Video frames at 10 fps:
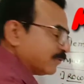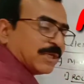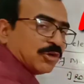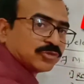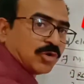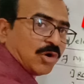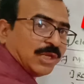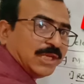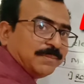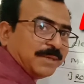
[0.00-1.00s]
because all
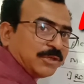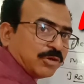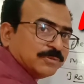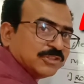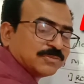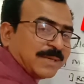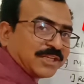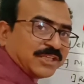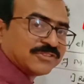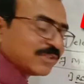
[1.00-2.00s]
elements of this
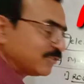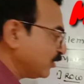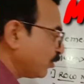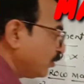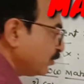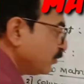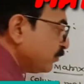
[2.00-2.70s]
matrix are zero.